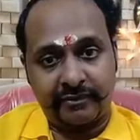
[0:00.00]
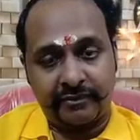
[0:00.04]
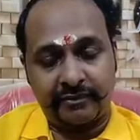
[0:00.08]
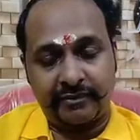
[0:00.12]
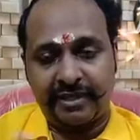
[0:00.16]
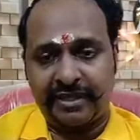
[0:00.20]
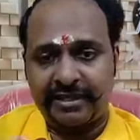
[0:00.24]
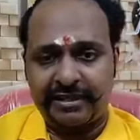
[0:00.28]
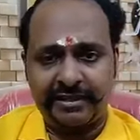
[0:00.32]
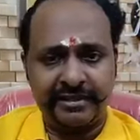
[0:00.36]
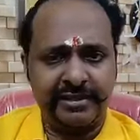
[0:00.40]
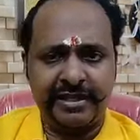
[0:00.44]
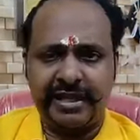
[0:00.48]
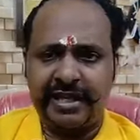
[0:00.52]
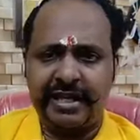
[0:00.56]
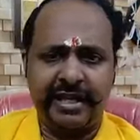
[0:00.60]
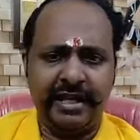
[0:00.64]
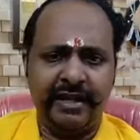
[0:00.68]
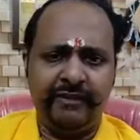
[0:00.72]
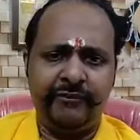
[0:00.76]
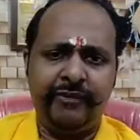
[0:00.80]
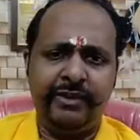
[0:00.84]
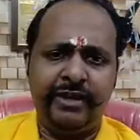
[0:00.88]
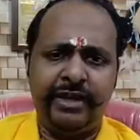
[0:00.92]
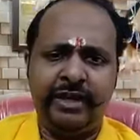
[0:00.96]
That is like
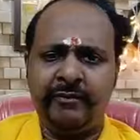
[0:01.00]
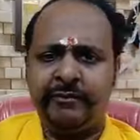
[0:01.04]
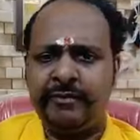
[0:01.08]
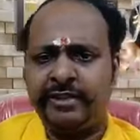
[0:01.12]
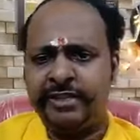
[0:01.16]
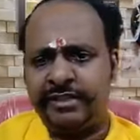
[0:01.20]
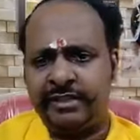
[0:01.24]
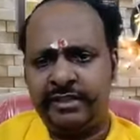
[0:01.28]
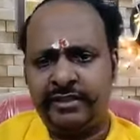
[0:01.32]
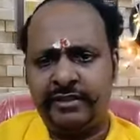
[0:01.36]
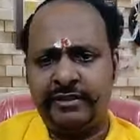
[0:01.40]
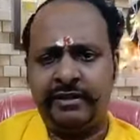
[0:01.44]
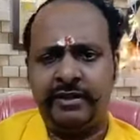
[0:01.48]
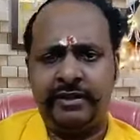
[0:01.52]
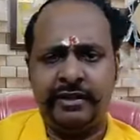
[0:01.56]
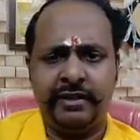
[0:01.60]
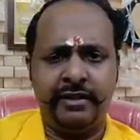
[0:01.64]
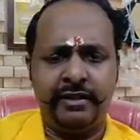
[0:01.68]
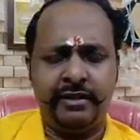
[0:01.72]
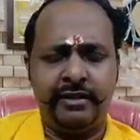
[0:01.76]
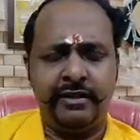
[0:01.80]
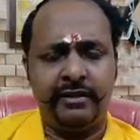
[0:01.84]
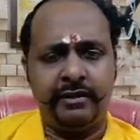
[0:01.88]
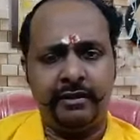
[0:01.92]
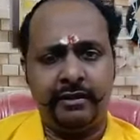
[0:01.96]
every MSc
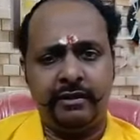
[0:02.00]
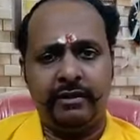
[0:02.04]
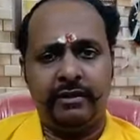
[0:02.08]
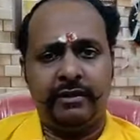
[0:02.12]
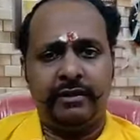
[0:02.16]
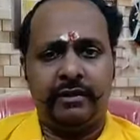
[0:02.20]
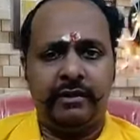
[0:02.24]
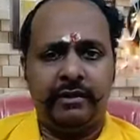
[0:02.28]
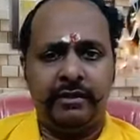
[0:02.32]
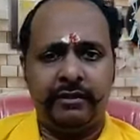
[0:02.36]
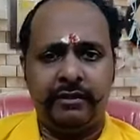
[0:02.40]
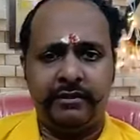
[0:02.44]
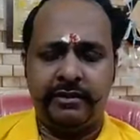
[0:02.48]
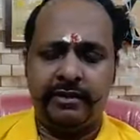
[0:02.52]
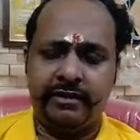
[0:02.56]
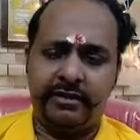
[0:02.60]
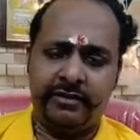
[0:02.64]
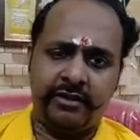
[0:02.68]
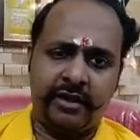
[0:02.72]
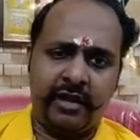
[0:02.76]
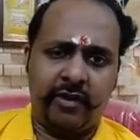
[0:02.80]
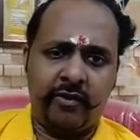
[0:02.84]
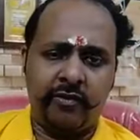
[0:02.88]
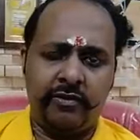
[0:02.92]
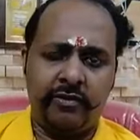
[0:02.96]
degree that is
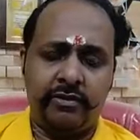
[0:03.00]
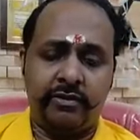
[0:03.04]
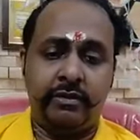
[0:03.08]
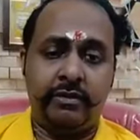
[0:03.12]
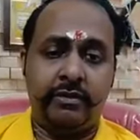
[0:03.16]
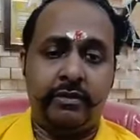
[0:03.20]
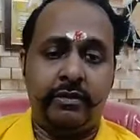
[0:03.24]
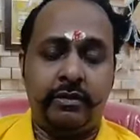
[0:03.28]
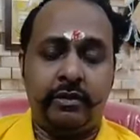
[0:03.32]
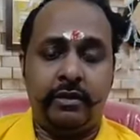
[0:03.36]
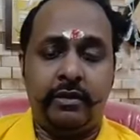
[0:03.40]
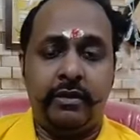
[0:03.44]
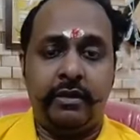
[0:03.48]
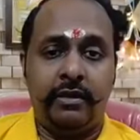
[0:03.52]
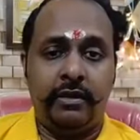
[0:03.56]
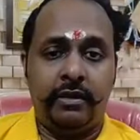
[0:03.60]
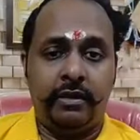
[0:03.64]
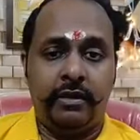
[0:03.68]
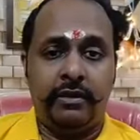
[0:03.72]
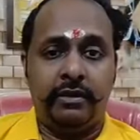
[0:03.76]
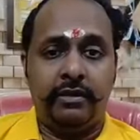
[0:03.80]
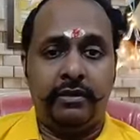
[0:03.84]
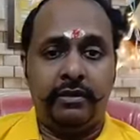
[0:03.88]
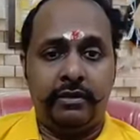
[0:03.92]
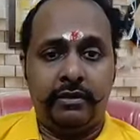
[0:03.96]
around.
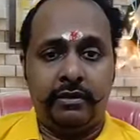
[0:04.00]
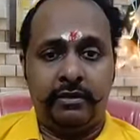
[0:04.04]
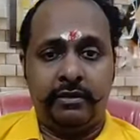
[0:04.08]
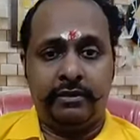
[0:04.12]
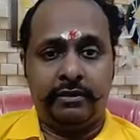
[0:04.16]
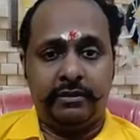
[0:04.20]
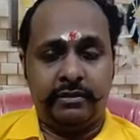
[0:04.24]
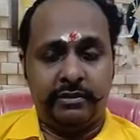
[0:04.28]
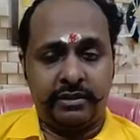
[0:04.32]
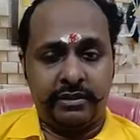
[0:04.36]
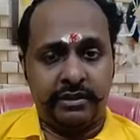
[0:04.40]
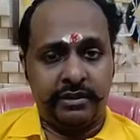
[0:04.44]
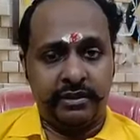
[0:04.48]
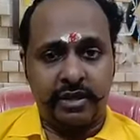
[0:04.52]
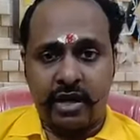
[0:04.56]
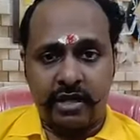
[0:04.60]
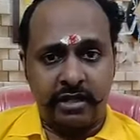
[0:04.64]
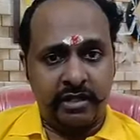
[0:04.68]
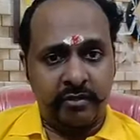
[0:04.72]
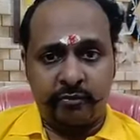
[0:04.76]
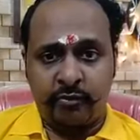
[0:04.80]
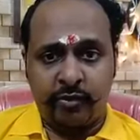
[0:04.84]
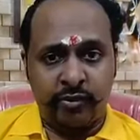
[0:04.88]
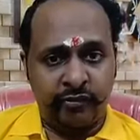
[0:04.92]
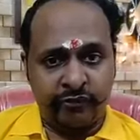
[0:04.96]
Uh, it's not
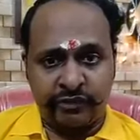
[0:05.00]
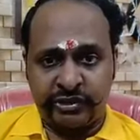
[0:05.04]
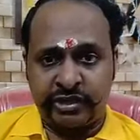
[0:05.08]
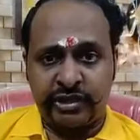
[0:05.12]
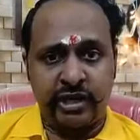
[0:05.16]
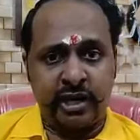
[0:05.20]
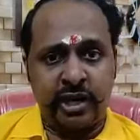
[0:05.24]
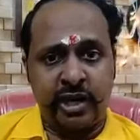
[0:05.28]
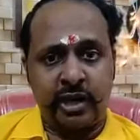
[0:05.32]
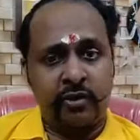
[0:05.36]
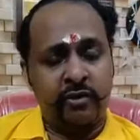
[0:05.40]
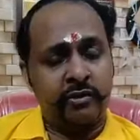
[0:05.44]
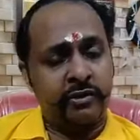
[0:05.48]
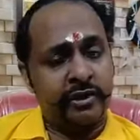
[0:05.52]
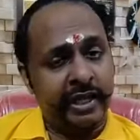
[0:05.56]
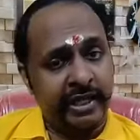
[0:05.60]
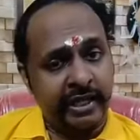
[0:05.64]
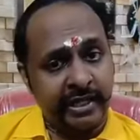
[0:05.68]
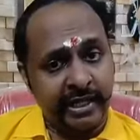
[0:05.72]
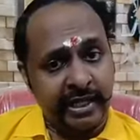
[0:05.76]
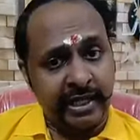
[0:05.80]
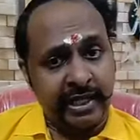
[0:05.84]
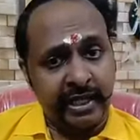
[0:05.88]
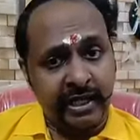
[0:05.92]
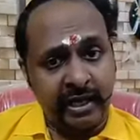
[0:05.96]
a professional,
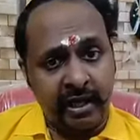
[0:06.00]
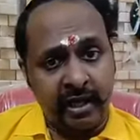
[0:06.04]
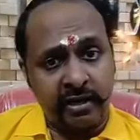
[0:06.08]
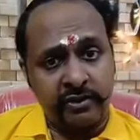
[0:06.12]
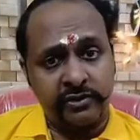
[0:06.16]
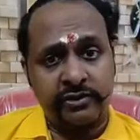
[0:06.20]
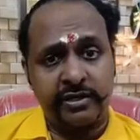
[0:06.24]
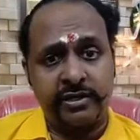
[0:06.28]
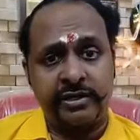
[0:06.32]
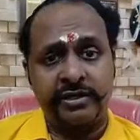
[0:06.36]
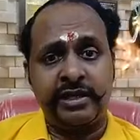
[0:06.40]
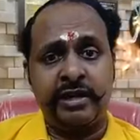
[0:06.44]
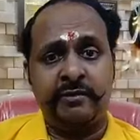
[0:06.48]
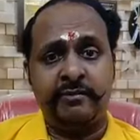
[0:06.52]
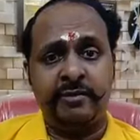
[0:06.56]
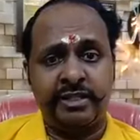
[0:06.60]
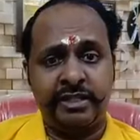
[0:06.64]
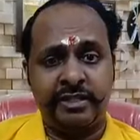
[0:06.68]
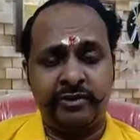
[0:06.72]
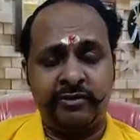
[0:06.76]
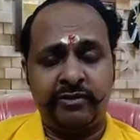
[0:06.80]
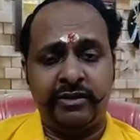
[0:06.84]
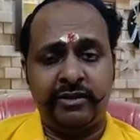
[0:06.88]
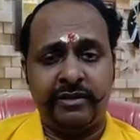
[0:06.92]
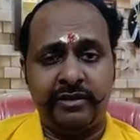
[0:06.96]
technical also is
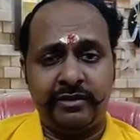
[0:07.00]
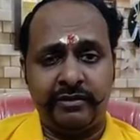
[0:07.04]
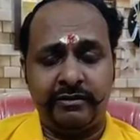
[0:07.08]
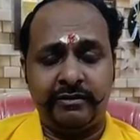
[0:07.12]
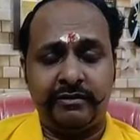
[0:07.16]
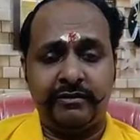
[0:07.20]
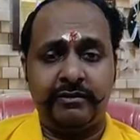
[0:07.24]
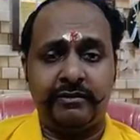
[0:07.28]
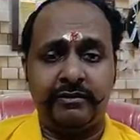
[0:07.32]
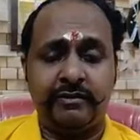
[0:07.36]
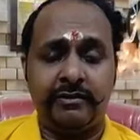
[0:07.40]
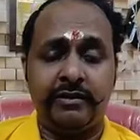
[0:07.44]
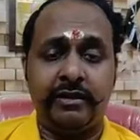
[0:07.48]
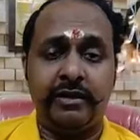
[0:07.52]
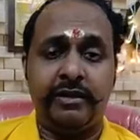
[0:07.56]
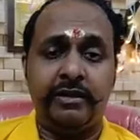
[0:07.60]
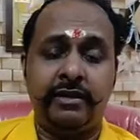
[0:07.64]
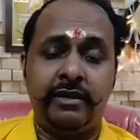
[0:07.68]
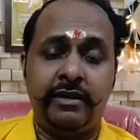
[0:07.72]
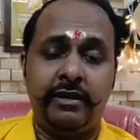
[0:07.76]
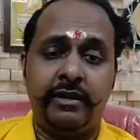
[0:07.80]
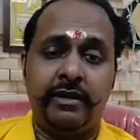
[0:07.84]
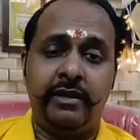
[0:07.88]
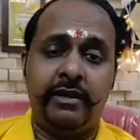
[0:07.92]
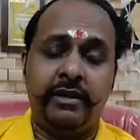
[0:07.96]
MSc only. Okay,
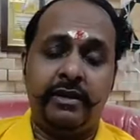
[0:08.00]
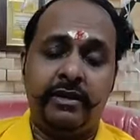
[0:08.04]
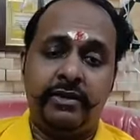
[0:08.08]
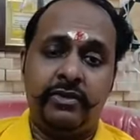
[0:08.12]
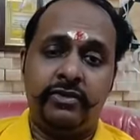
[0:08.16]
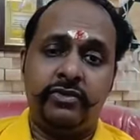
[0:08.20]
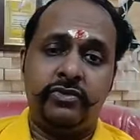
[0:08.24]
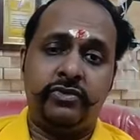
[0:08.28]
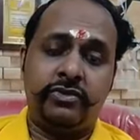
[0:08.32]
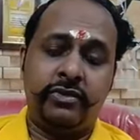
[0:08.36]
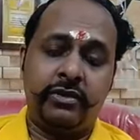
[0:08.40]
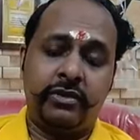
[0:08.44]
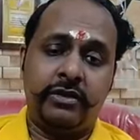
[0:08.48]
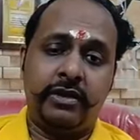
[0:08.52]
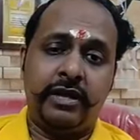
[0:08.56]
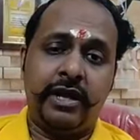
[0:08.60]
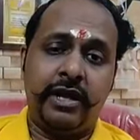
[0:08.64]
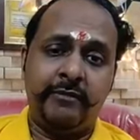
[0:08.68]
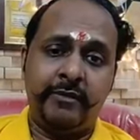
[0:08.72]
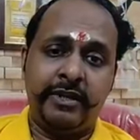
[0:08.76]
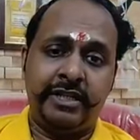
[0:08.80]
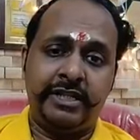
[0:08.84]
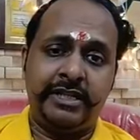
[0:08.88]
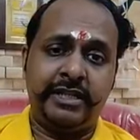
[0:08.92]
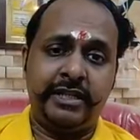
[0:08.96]
so
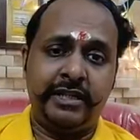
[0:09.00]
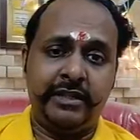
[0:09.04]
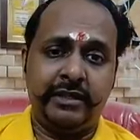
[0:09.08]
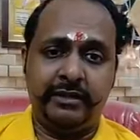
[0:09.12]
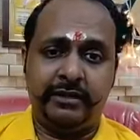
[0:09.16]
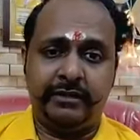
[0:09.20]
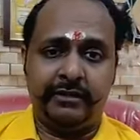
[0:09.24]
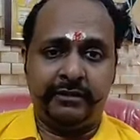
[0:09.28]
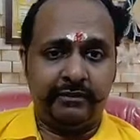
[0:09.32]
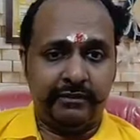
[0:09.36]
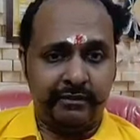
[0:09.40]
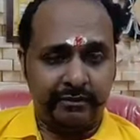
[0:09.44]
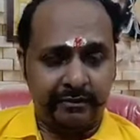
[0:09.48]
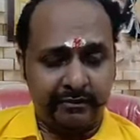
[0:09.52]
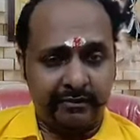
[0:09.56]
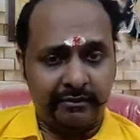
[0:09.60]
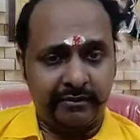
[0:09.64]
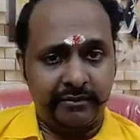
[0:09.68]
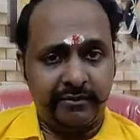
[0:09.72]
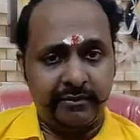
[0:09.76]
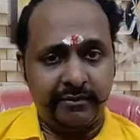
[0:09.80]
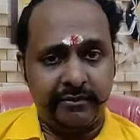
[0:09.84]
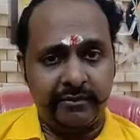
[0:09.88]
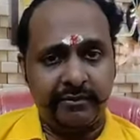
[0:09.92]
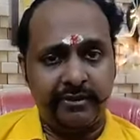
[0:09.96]
MSc
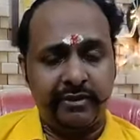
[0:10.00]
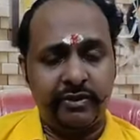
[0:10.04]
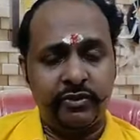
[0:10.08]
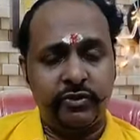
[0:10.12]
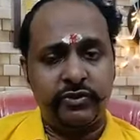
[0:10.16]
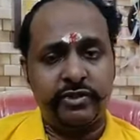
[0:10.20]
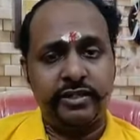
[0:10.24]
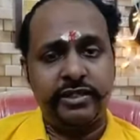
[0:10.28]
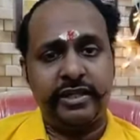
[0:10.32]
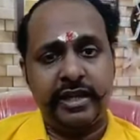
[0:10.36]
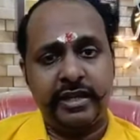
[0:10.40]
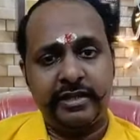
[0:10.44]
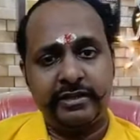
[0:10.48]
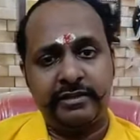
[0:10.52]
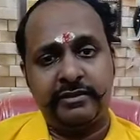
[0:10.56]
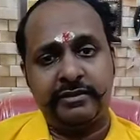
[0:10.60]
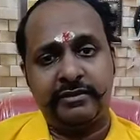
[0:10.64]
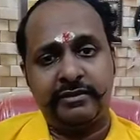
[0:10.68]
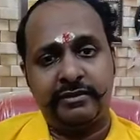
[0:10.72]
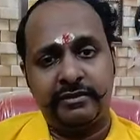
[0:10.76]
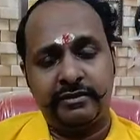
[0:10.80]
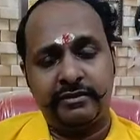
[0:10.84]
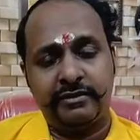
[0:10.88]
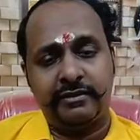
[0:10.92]
use it as